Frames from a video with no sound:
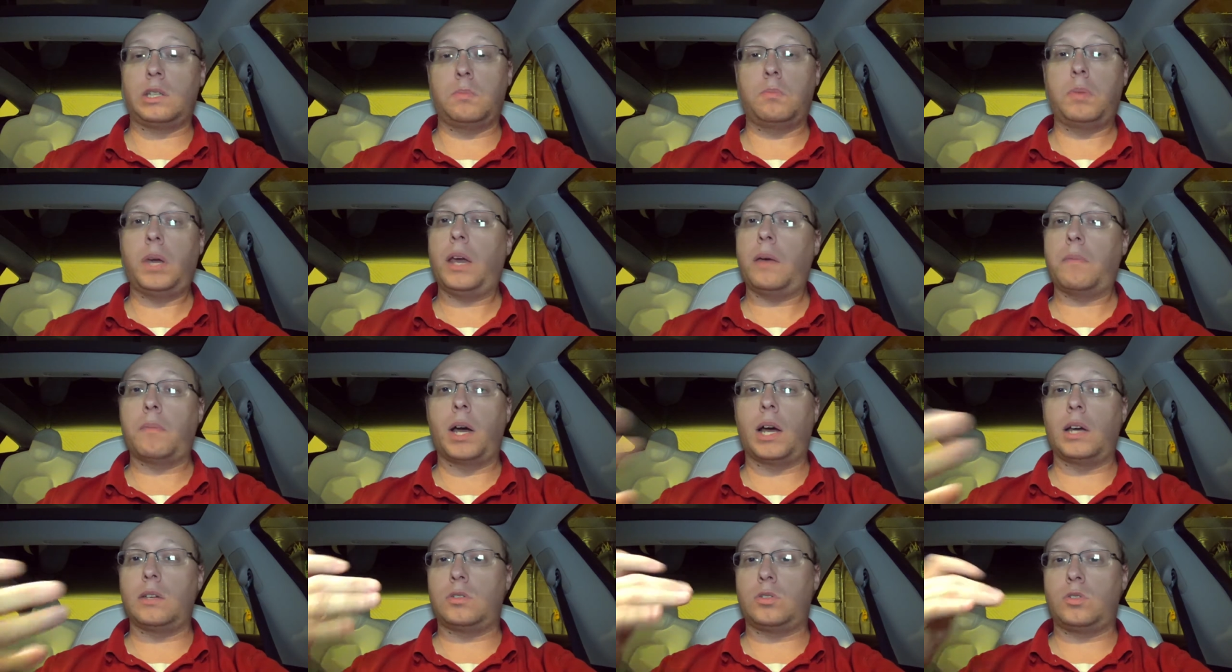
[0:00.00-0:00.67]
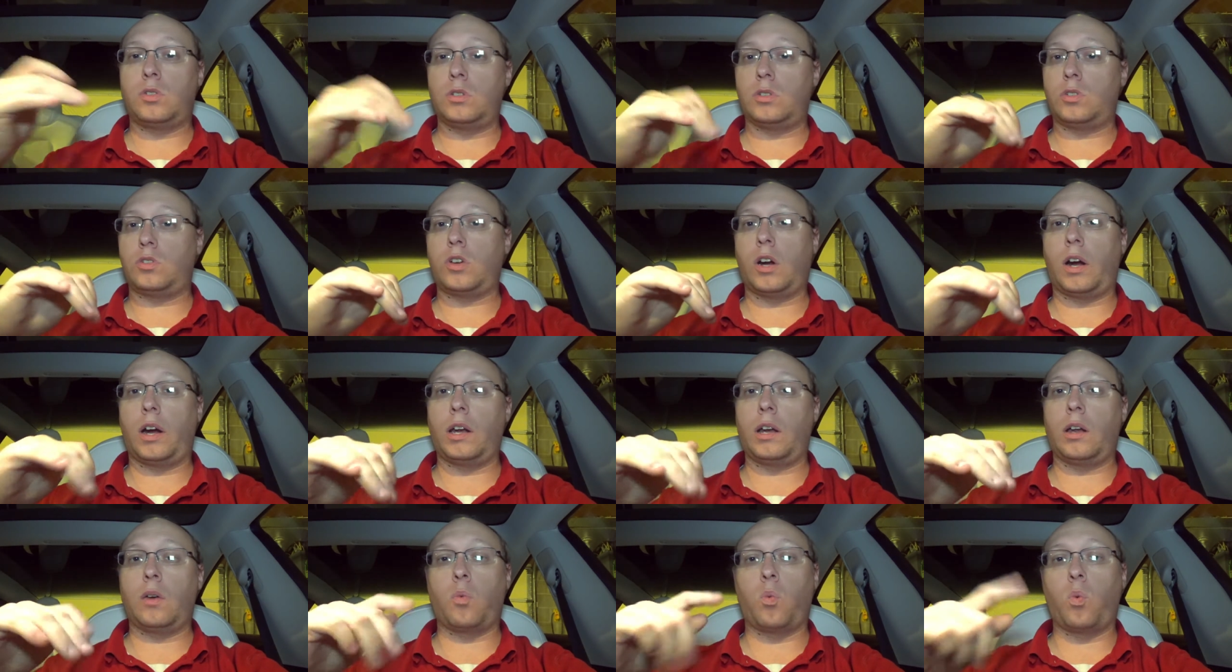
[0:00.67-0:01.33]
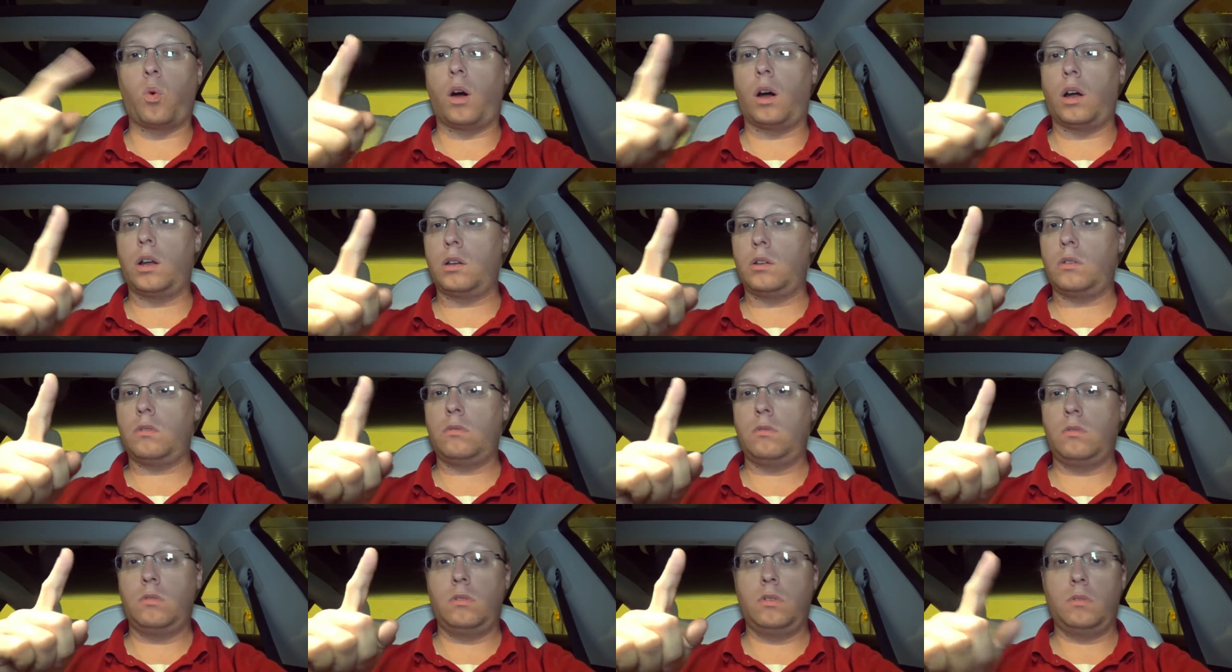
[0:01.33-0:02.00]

the BMS just trying to, one,